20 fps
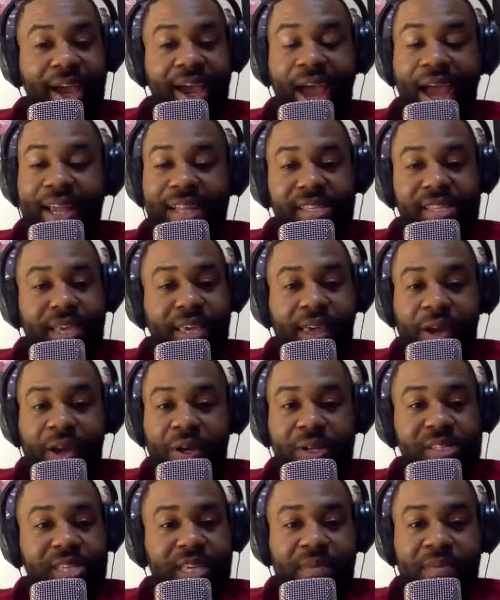I could see a
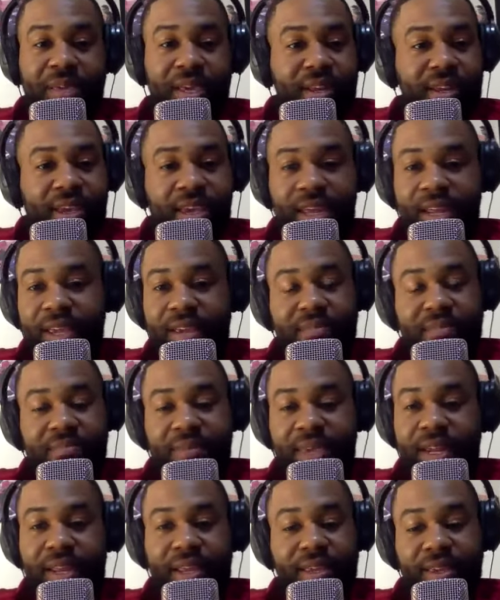younger team getting
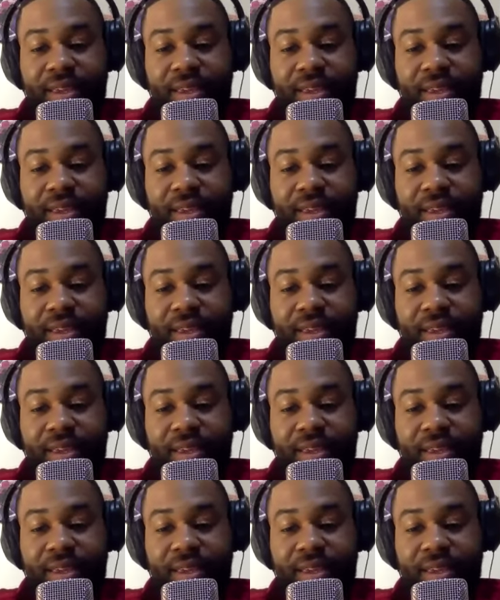